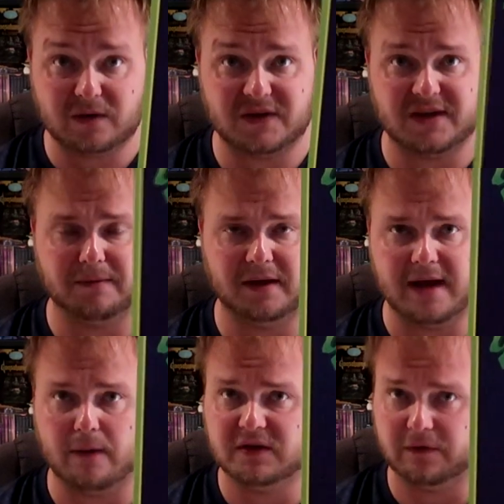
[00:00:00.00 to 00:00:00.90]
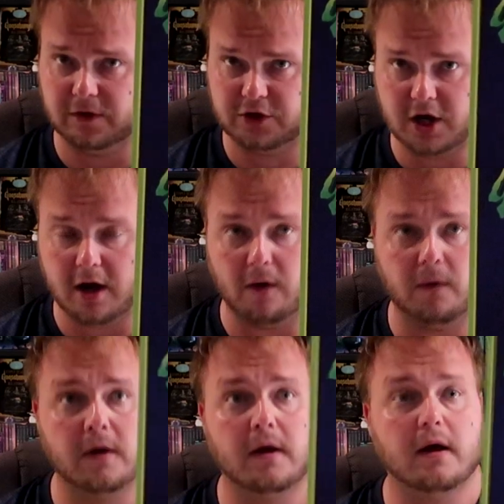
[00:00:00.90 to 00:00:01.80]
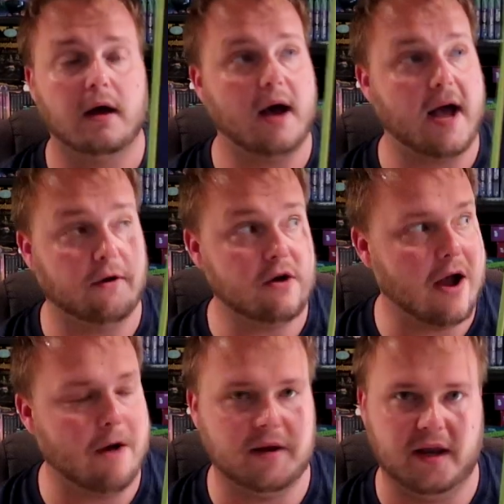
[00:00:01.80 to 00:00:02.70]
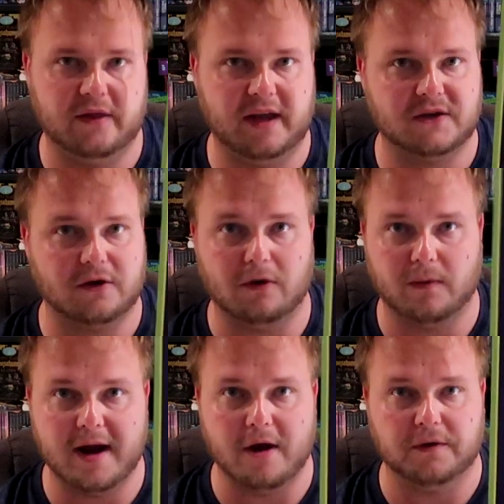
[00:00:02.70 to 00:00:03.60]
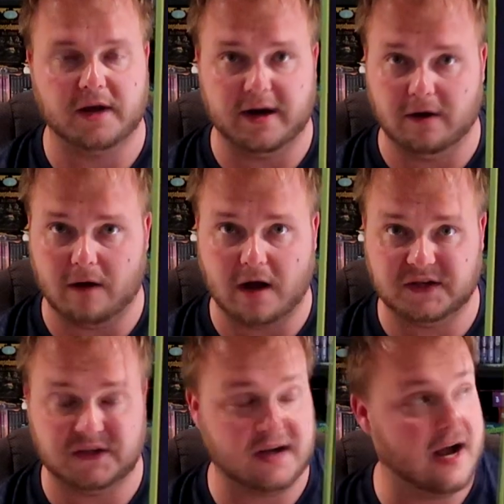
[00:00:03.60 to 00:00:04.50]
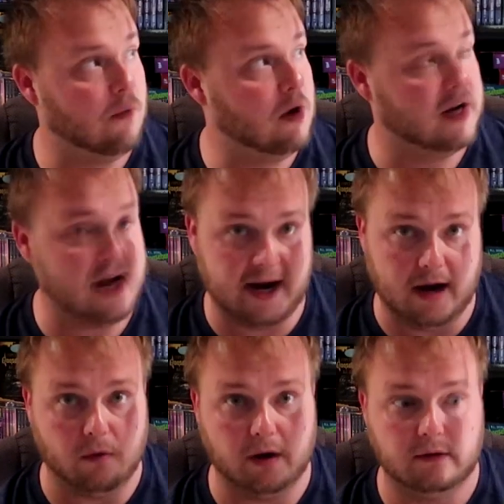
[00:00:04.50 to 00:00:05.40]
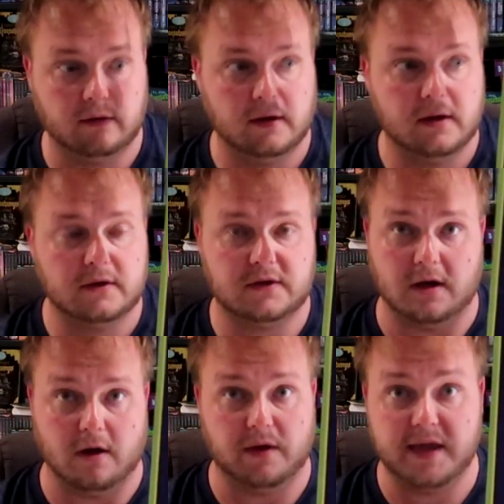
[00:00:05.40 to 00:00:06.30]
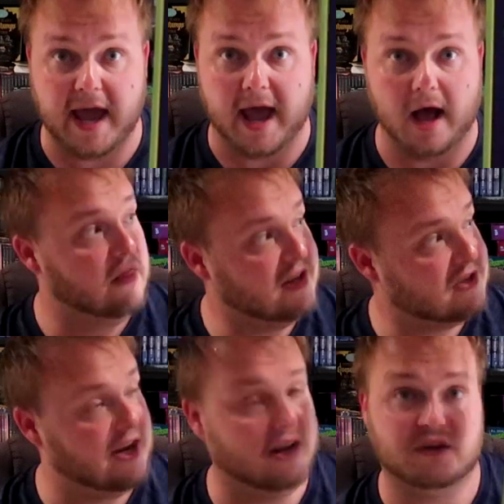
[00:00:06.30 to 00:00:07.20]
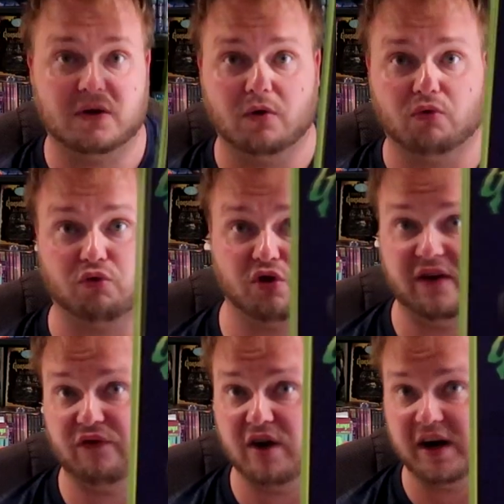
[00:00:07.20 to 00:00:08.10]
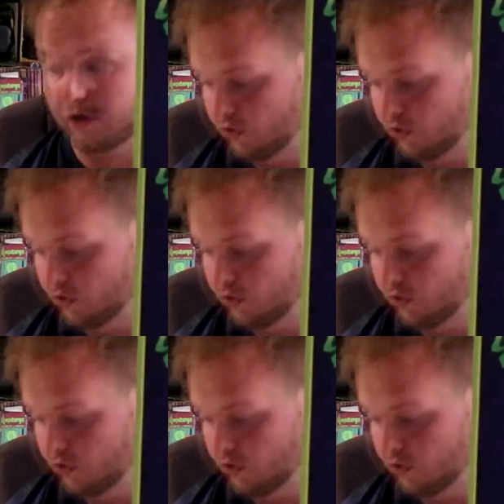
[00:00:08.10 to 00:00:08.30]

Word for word: was something that was for the show. I don't know how many of these are around. I know Aussie's got one and I got one. So yeah, this thing is really freaking